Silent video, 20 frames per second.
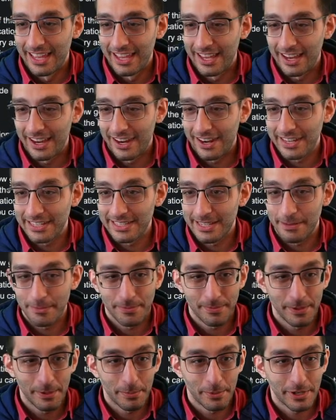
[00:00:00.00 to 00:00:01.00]
All right, say
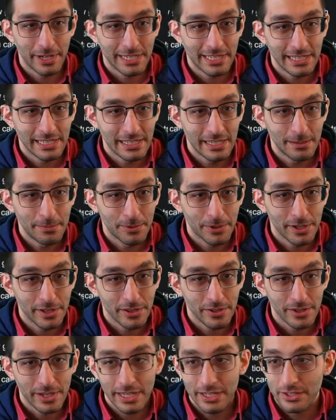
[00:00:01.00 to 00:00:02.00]
you're progressing deeper into
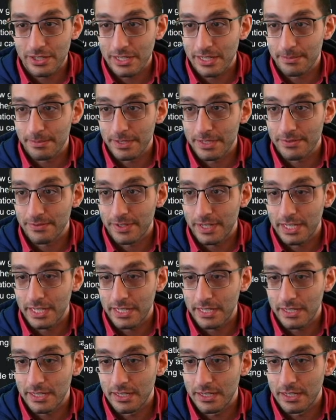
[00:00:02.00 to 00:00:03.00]
location. Yep, that's fine.